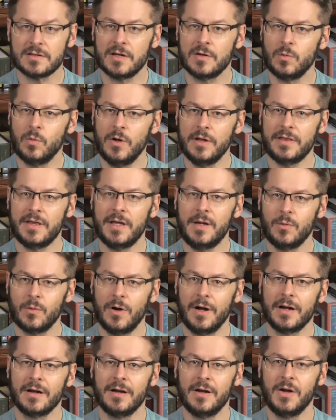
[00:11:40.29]
on what they
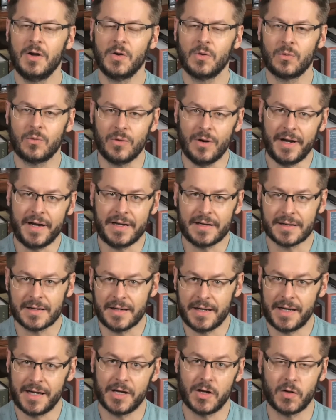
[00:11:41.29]
want right
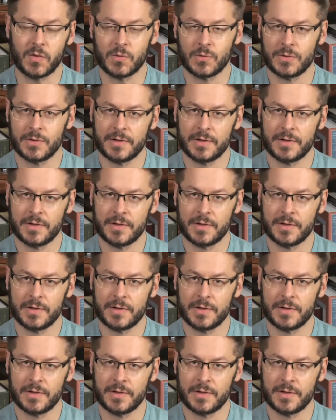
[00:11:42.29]
now.